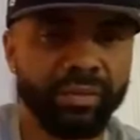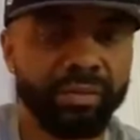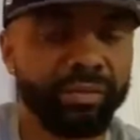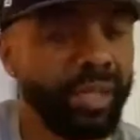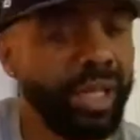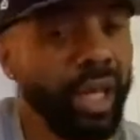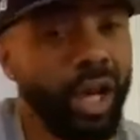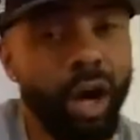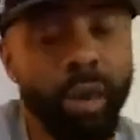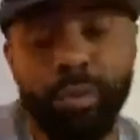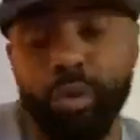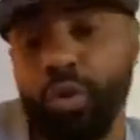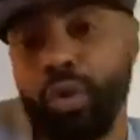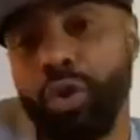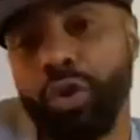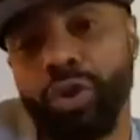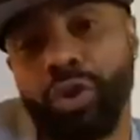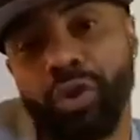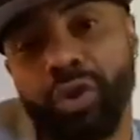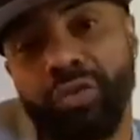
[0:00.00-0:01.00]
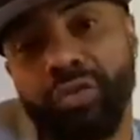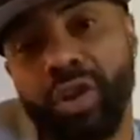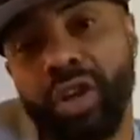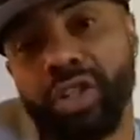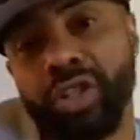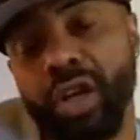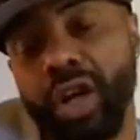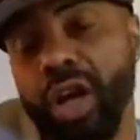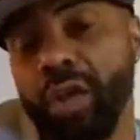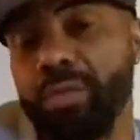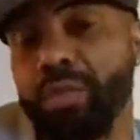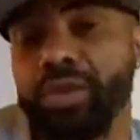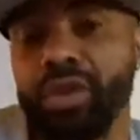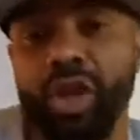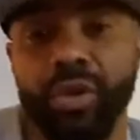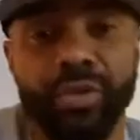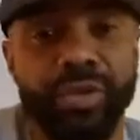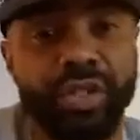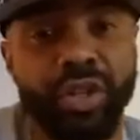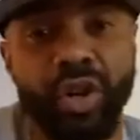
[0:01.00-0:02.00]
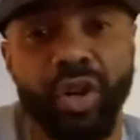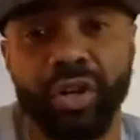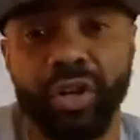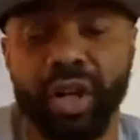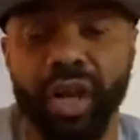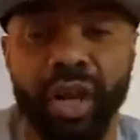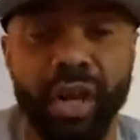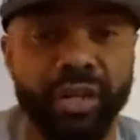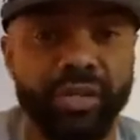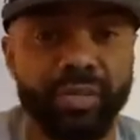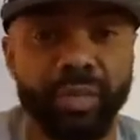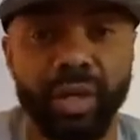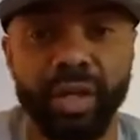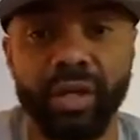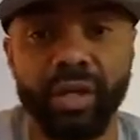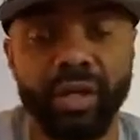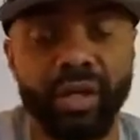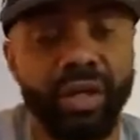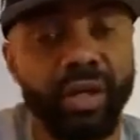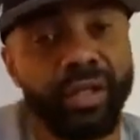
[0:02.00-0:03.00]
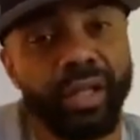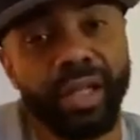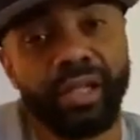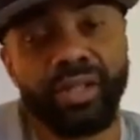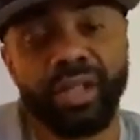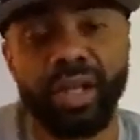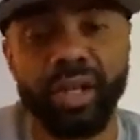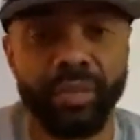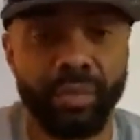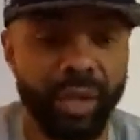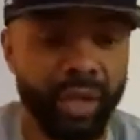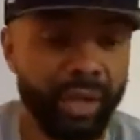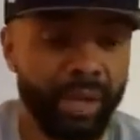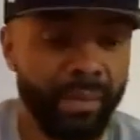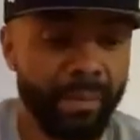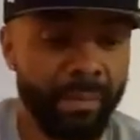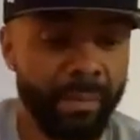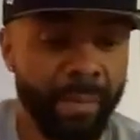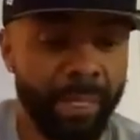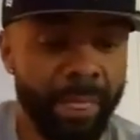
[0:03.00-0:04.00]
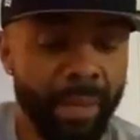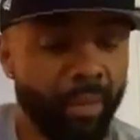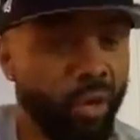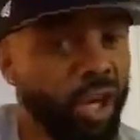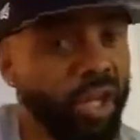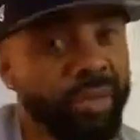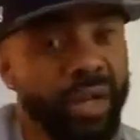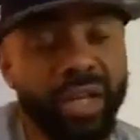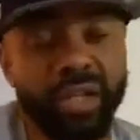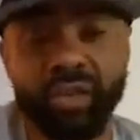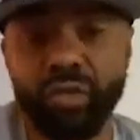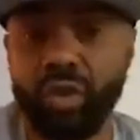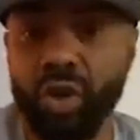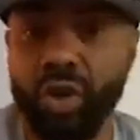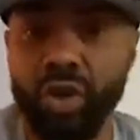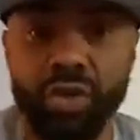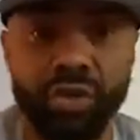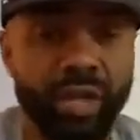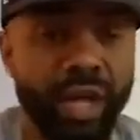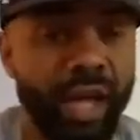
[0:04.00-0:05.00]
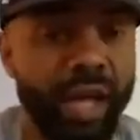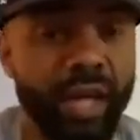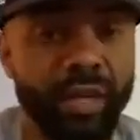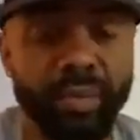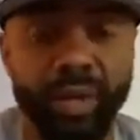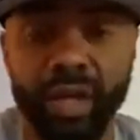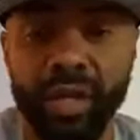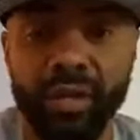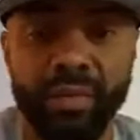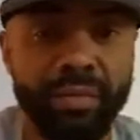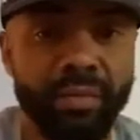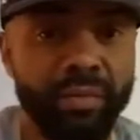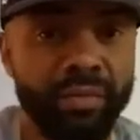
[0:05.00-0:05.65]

Be humble or the universe will humble your retarded ass, man. That's it, man. Worry about the wrong thing, man.